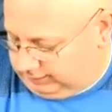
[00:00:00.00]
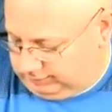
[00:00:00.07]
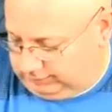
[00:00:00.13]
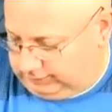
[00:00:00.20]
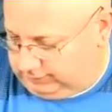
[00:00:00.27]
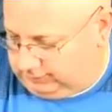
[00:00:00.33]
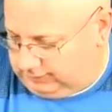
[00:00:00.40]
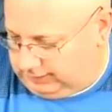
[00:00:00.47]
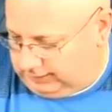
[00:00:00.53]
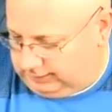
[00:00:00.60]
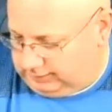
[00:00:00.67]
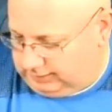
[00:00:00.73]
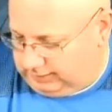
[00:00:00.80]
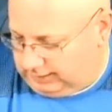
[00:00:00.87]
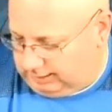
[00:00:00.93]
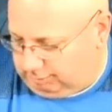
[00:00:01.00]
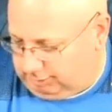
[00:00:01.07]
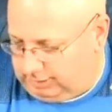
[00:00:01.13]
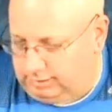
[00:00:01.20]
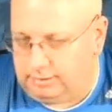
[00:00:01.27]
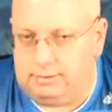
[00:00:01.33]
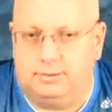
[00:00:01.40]
are insanely
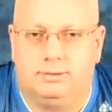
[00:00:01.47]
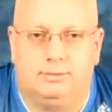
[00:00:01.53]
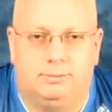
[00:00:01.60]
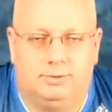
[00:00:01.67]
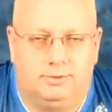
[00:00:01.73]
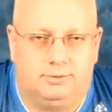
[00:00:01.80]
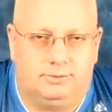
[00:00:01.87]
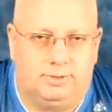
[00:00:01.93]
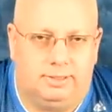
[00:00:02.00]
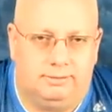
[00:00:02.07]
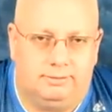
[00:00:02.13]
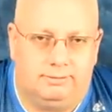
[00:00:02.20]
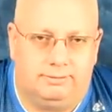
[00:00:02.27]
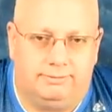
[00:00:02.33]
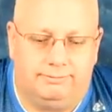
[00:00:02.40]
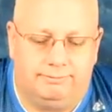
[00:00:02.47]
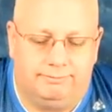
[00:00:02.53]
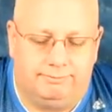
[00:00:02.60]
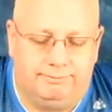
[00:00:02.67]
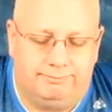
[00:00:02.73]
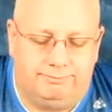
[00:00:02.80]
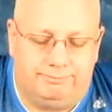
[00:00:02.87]
happy with this lens.
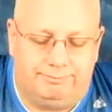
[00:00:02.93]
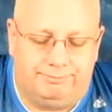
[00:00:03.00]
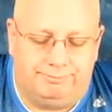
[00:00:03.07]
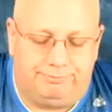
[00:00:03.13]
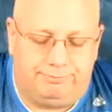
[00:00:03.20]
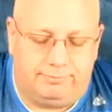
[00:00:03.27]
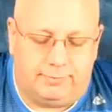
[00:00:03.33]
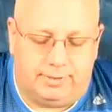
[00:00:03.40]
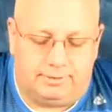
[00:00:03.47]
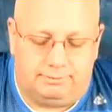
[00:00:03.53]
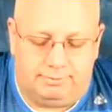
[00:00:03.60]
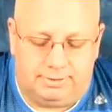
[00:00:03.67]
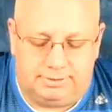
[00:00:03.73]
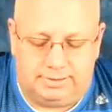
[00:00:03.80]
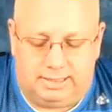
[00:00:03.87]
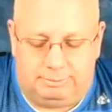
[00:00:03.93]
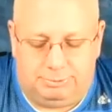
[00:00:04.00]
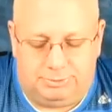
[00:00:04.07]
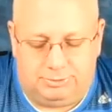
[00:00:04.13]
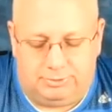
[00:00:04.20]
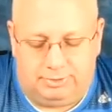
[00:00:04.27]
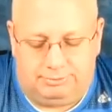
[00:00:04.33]
Fixed
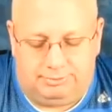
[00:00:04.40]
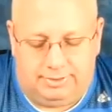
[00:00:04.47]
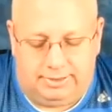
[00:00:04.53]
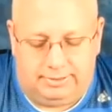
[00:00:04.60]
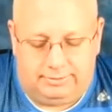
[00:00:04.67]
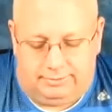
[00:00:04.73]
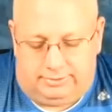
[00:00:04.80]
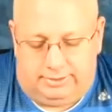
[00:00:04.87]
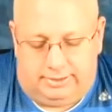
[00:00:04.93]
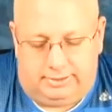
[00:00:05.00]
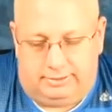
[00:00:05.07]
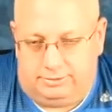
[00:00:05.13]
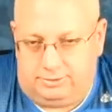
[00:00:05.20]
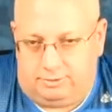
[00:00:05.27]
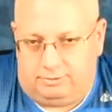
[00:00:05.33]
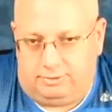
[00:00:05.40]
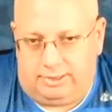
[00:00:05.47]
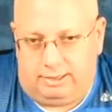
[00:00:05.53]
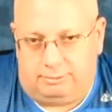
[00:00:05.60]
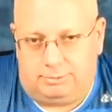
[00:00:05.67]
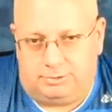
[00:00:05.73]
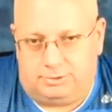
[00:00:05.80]
aperture f8, you're not going to adjust the
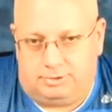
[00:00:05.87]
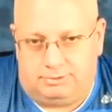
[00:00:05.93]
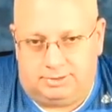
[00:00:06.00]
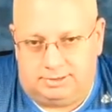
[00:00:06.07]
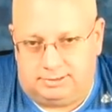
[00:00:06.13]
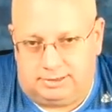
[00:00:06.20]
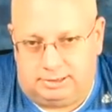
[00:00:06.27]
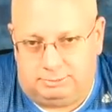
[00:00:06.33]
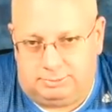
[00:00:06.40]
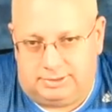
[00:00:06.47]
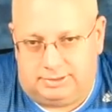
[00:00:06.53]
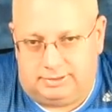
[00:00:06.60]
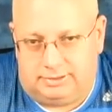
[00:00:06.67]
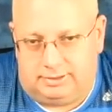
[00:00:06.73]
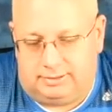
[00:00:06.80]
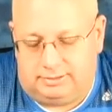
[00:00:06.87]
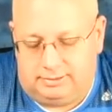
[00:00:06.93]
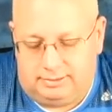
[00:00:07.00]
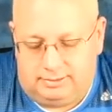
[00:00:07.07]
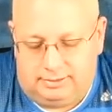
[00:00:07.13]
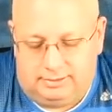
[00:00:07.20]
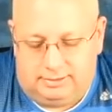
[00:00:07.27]
aperture. Everything's going to be, uh,
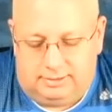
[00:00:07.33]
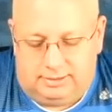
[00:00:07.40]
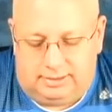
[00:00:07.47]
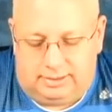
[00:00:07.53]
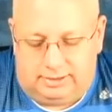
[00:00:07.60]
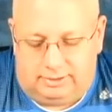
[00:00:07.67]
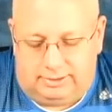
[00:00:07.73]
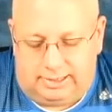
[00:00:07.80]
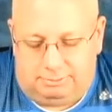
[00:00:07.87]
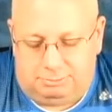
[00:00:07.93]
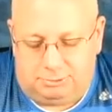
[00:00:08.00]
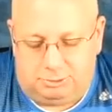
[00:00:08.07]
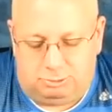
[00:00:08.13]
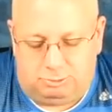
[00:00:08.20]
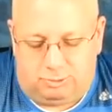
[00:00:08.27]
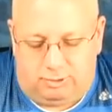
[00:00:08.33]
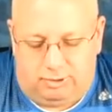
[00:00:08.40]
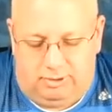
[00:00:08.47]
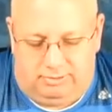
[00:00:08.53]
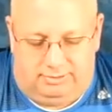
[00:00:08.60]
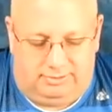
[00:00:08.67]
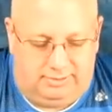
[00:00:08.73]
you know, aperture par,